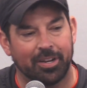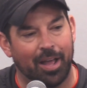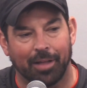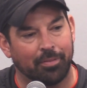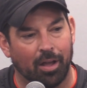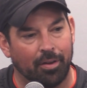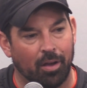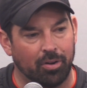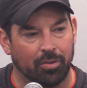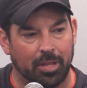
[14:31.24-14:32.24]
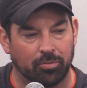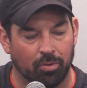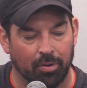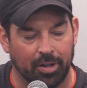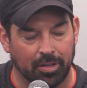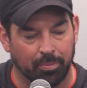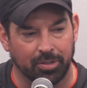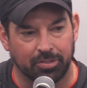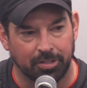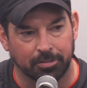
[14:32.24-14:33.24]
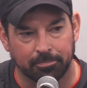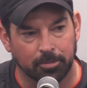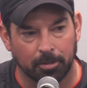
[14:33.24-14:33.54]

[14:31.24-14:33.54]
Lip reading: we did not. No, we don't keep scoring in the preseason.